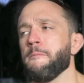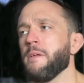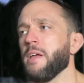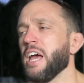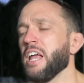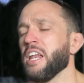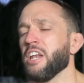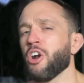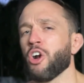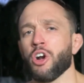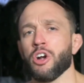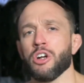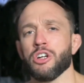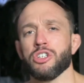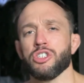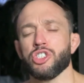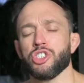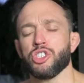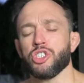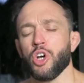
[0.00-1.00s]
and hurt
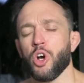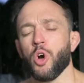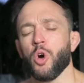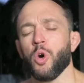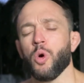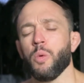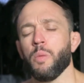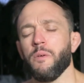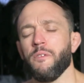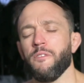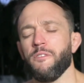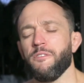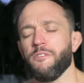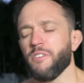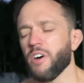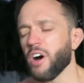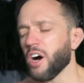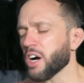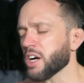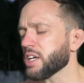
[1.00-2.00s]
so
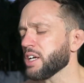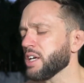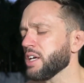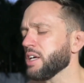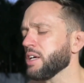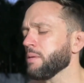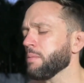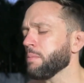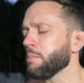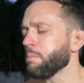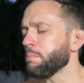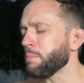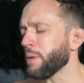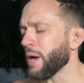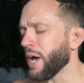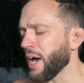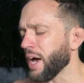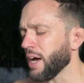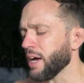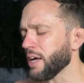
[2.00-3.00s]
fucking
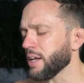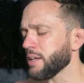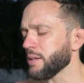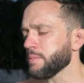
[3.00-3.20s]
bad.